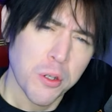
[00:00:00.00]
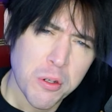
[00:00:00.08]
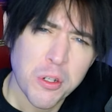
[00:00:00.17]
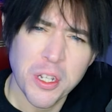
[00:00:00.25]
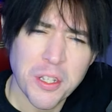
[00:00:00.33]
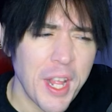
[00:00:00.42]

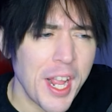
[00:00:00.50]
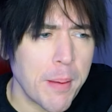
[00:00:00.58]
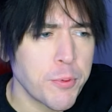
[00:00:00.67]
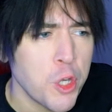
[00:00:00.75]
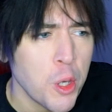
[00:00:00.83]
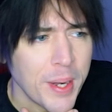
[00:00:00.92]
Doesn't take up
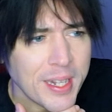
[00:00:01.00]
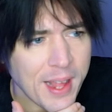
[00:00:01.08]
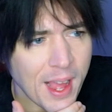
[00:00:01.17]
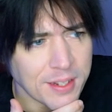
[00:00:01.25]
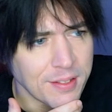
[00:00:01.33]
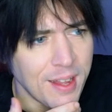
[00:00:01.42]
too many
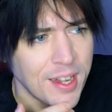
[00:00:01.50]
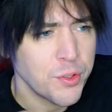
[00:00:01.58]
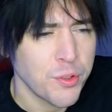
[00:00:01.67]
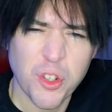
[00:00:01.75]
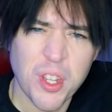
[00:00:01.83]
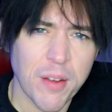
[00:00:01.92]
deck slots.
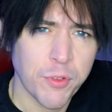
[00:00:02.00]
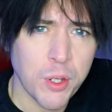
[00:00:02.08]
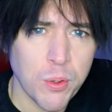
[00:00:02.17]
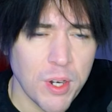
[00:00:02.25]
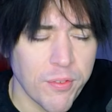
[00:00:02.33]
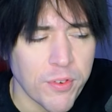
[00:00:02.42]
You just have
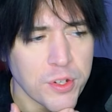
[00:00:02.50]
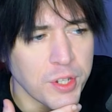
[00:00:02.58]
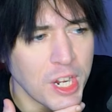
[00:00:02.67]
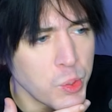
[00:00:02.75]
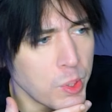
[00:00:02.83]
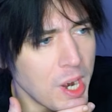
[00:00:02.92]
2 different
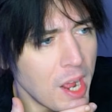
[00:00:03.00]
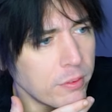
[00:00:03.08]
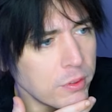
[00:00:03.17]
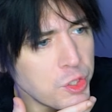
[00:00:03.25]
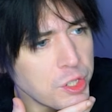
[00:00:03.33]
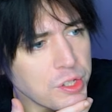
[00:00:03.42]
stage 1
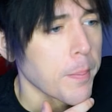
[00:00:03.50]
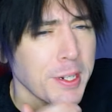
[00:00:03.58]
evolutions,